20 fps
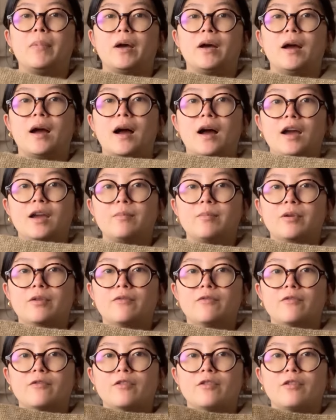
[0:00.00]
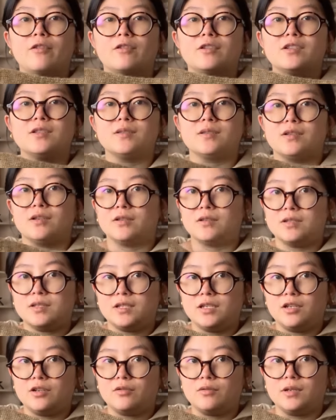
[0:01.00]
but I prefer to start the
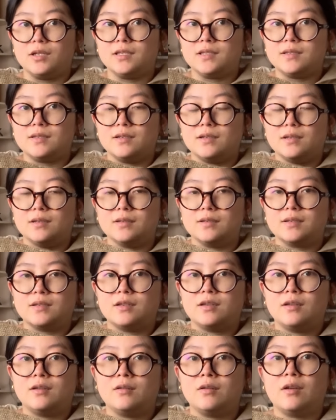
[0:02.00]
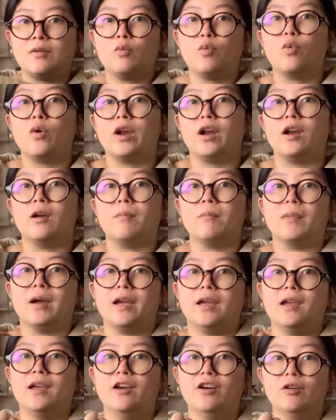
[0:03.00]
decreases where
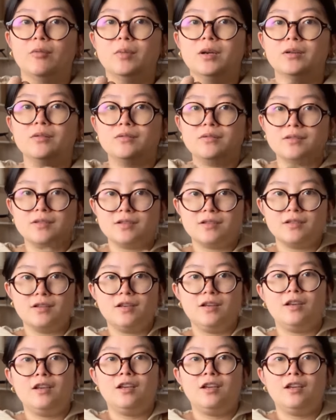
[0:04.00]
my elbows